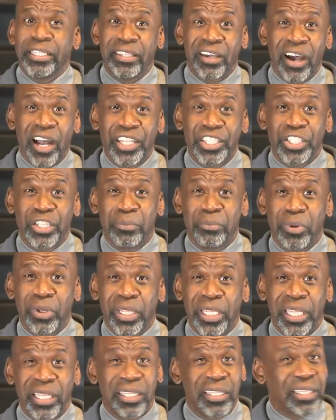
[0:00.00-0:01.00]
dodged a
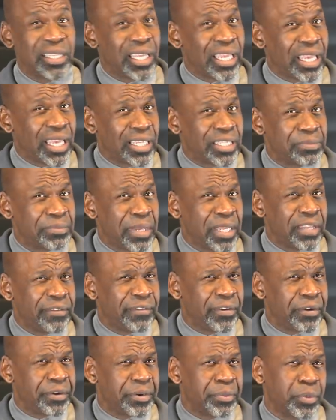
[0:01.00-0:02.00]
bullet, as many
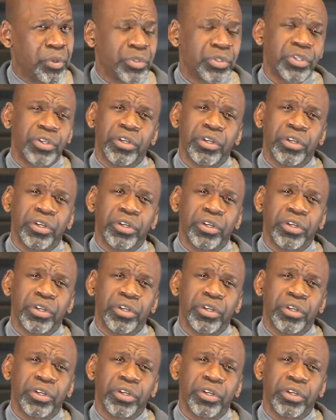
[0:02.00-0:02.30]
variables